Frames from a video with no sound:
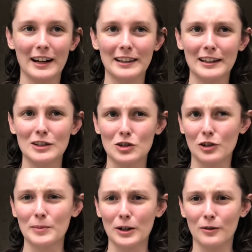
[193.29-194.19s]
I think it took
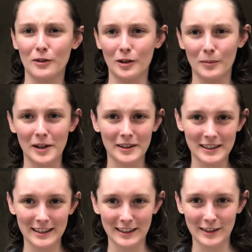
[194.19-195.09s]
me over a month
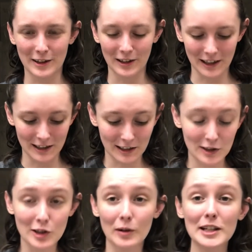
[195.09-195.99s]
to get it all edited.
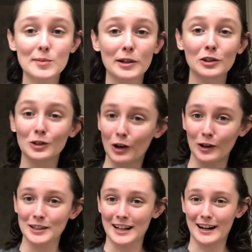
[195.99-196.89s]
So it's been a
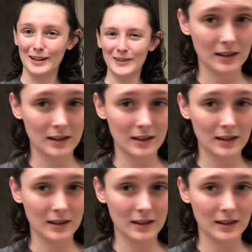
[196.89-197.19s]
long time.